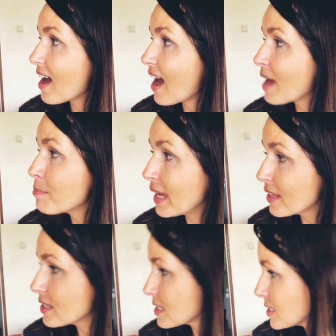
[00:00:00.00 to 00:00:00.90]
I'm making
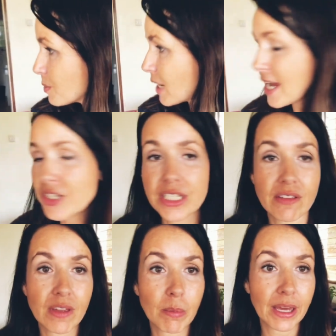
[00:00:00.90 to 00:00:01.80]
this into an
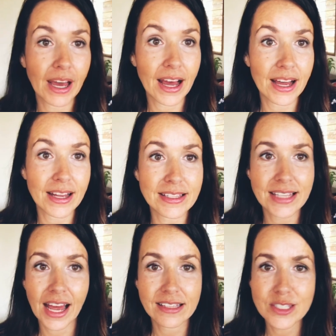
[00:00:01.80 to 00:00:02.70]
IGTV because
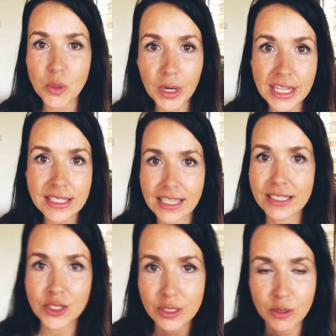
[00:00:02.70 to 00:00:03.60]
stories
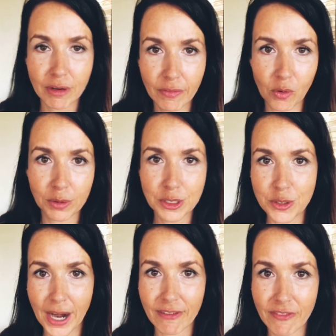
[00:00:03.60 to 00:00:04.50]
is just too difficult to
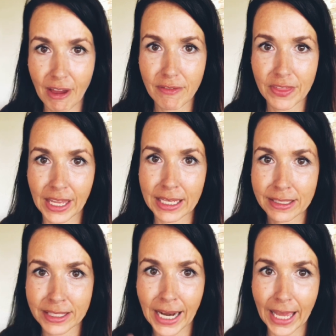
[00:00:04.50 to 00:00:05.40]
try to fit everything in
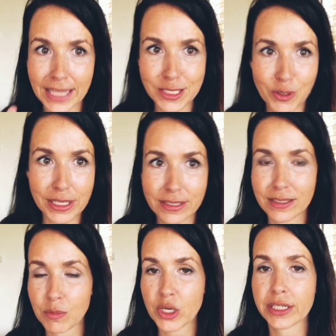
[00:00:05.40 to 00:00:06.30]
and then I get stressed because
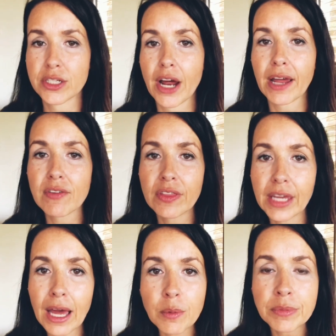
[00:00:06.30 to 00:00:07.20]
I'm trying to talk
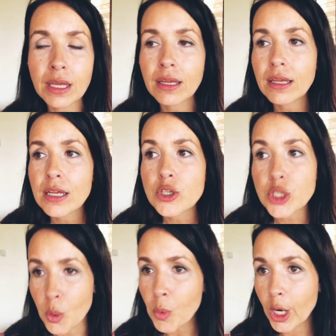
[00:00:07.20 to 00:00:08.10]
everything out.
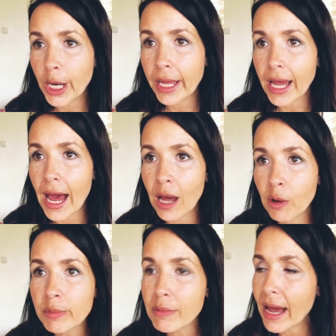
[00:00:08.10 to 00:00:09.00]
Don't worry, I will
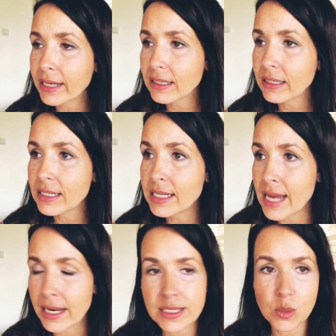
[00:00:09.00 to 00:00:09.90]
be back
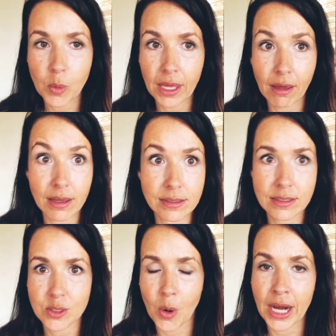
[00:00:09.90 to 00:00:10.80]
next week in
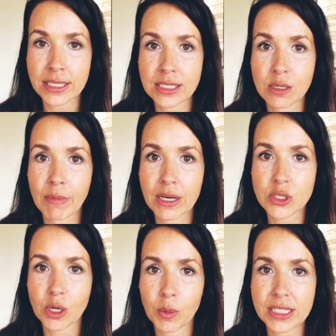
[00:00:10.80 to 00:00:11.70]
stories to make
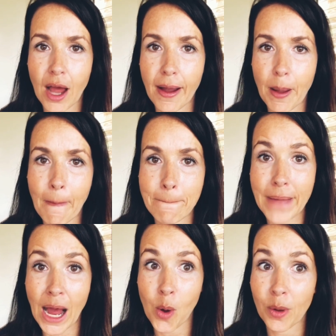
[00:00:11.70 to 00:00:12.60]
sure we talk
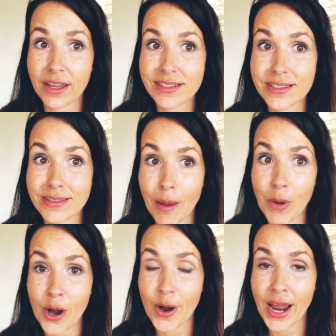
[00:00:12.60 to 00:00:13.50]
about
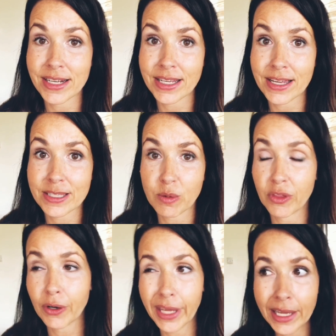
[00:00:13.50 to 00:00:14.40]
summer ideas with
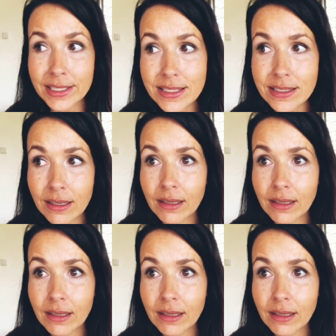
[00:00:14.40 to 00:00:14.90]
your kids.